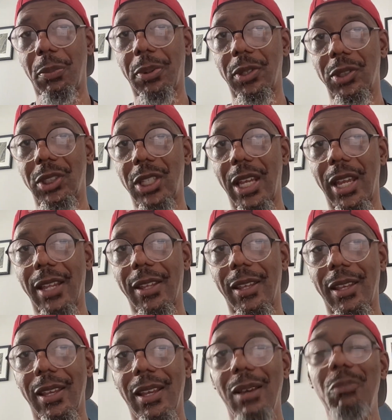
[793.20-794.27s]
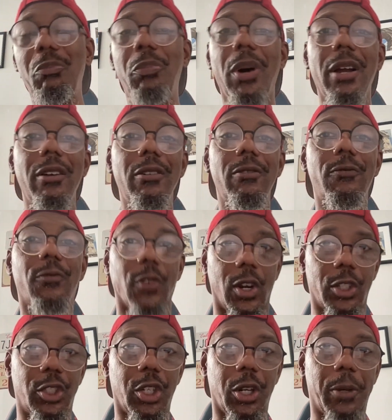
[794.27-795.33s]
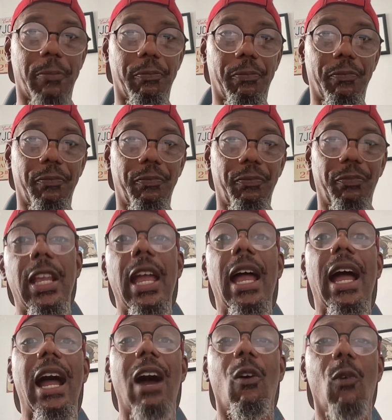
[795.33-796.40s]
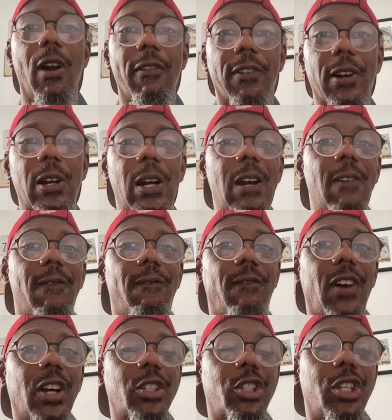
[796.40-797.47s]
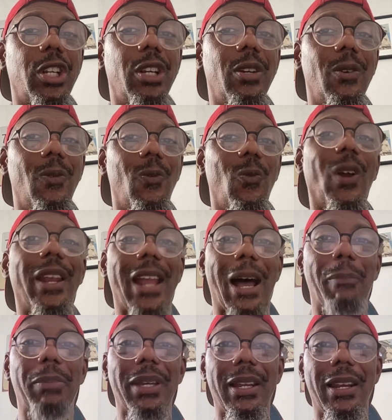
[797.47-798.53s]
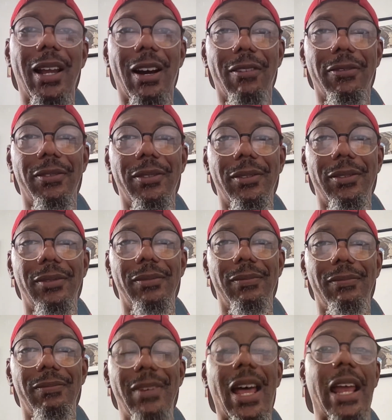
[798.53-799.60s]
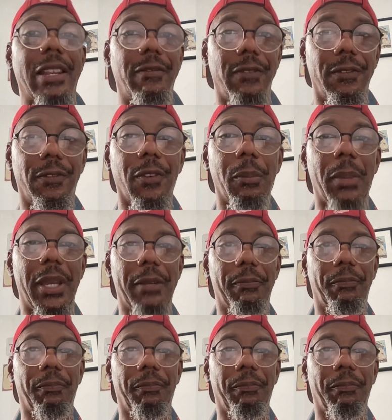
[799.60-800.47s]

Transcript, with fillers: per se, but functional. However, function would not be enough. Not even for me.